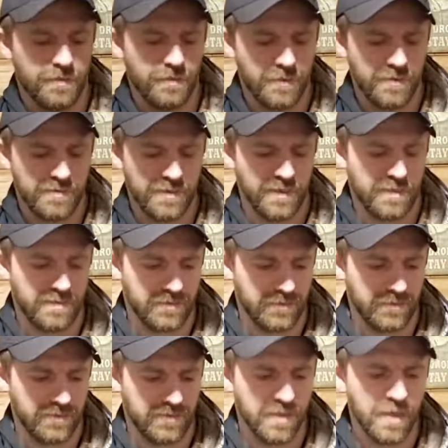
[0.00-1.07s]
else did you guys
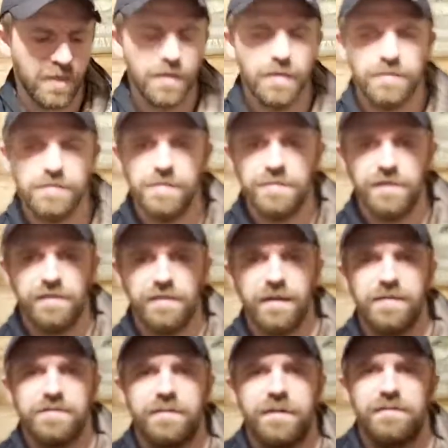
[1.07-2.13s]
lose? It seemed like you
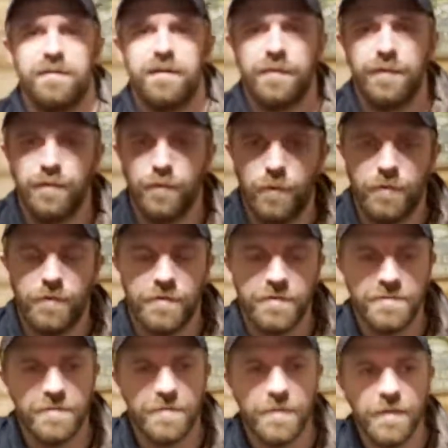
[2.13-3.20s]
guys lost a couple
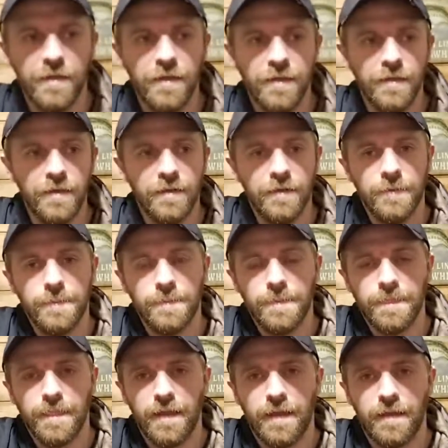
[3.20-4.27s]
corners.
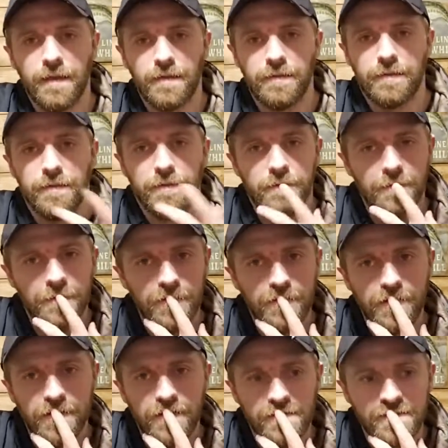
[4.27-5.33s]
And
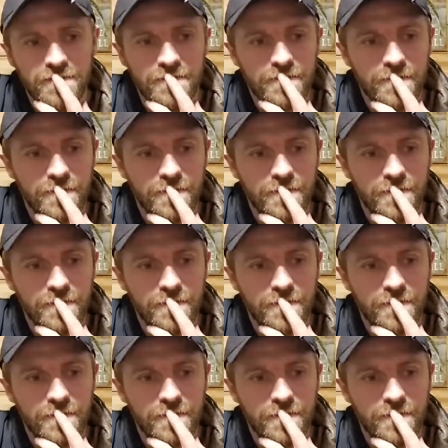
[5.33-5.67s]
who else?